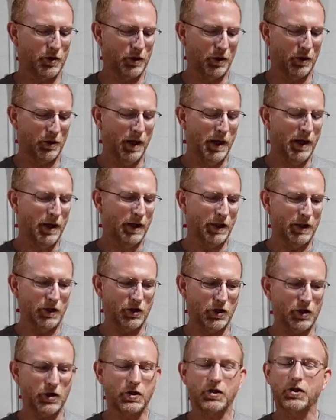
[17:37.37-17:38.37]
So
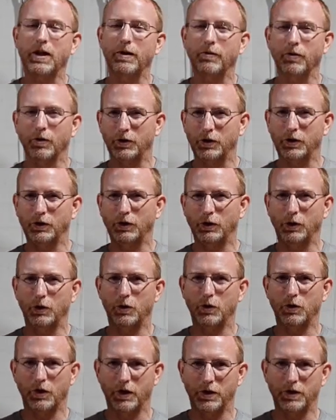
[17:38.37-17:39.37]
it's just safer to
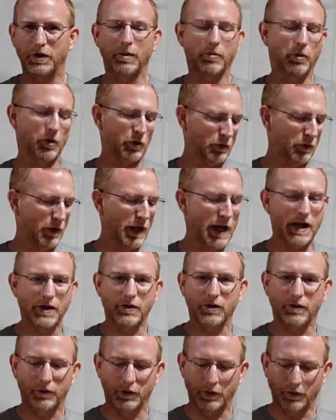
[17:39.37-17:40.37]
use the tempered
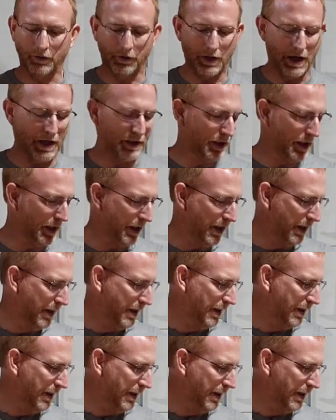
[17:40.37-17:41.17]
glass if you can find that.